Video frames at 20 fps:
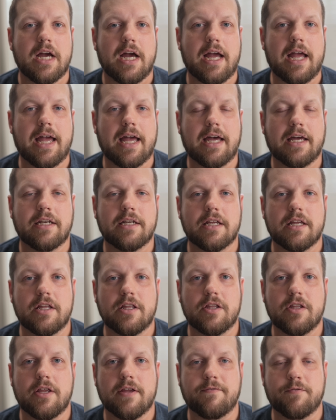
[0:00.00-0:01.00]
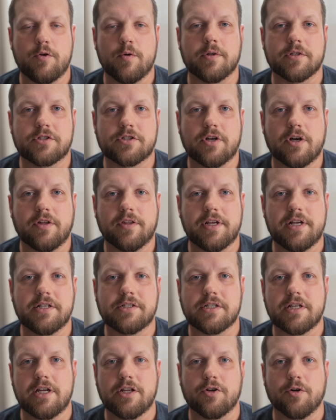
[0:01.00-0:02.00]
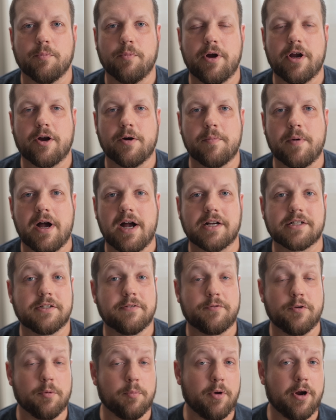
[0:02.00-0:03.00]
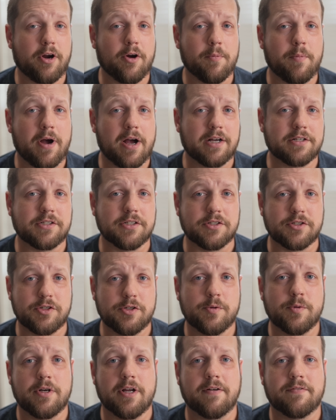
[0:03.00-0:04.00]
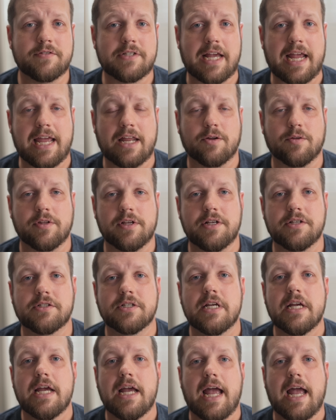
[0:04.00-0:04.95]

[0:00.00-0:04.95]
And if you install these in your breaker box, if your breaker box is new enough to handle these,